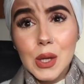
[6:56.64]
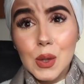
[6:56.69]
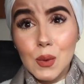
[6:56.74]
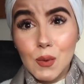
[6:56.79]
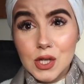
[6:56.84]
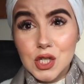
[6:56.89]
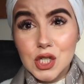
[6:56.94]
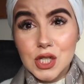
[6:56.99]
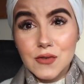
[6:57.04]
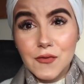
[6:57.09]

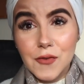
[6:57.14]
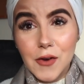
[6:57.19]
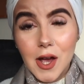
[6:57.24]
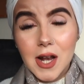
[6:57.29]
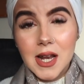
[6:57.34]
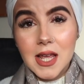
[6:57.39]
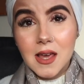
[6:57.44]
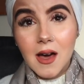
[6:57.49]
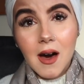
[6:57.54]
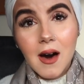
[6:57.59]
which is
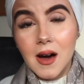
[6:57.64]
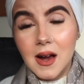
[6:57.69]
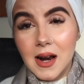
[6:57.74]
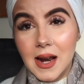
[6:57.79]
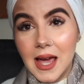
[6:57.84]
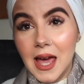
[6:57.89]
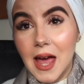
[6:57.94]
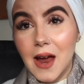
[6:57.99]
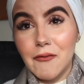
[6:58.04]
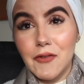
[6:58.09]
fairly young.
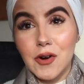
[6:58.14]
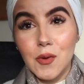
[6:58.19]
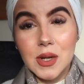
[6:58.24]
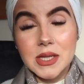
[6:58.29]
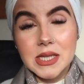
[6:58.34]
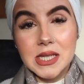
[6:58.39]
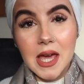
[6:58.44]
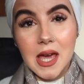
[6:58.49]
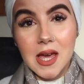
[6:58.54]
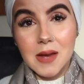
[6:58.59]
Like,
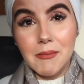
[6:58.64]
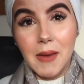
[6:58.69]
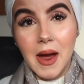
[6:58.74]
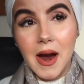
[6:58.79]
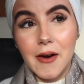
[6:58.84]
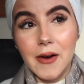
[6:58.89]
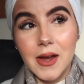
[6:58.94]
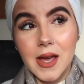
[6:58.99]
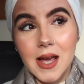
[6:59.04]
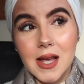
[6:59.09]
everyone's getting
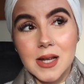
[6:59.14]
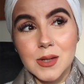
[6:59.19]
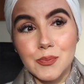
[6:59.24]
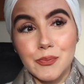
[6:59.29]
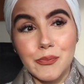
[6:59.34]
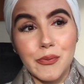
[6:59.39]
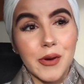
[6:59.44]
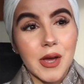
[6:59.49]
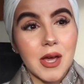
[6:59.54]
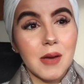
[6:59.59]

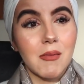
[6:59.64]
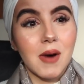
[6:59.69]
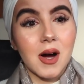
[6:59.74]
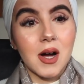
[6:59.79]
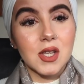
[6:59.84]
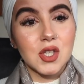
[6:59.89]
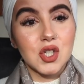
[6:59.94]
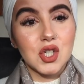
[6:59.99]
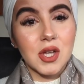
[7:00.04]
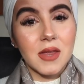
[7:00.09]
married pretty
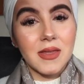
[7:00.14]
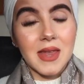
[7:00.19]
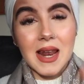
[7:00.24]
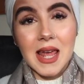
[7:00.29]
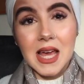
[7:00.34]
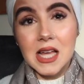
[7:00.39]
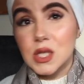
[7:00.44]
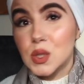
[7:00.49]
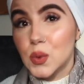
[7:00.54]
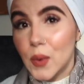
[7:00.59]
much in the
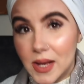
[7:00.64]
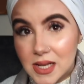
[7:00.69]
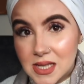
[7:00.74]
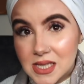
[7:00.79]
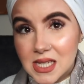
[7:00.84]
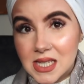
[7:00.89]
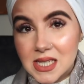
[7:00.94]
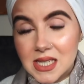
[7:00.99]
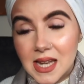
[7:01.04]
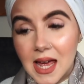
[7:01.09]
late
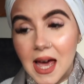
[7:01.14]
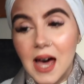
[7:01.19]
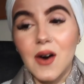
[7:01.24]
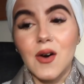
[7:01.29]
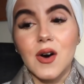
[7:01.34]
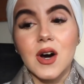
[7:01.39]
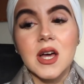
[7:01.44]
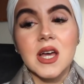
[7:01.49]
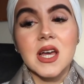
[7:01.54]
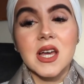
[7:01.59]
20s
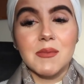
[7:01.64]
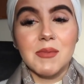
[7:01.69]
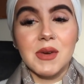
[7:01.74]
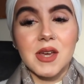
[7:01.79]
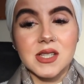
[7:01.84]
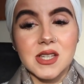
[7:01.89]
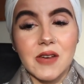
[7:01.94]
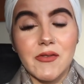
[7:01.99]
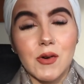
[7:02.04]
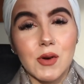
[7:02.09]
now,
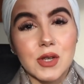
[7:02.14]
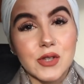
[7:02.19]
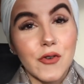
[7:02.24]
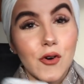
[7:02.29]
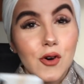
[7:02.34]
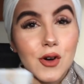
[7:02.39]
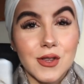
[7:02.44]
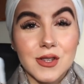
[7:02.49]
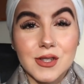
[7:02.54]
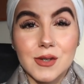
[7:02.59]
because everyone's
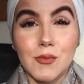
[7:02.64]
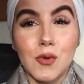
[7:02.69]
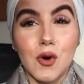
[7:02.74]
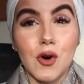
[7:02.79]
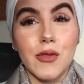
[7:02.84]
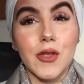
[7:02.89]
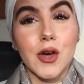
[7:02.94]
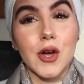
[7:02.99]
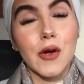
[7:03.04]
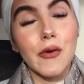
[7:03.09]
focusing more
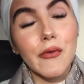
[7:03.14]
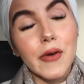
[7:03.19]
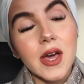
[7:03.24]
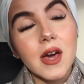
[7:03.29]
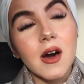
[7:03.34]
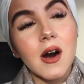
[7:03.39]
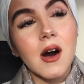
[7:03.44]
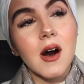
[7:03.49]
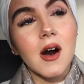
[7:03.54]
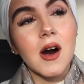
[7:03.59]
on their
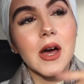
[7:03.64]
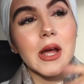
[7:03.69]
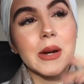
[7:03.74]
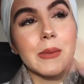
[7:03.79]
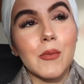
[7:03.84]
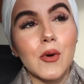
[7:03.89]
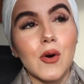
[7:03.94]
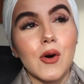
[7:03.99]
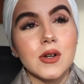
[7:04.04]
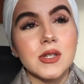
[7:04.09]
career
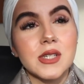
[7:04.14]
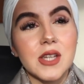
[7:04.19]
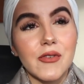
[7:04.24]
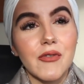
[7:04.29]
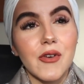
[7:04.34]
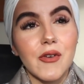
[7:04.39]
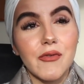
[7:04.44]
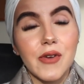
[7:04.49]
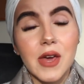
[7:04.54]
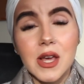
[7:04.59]
and more on
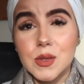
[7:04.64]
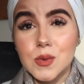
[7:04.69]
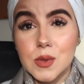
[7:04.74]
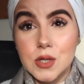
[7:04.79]
different things,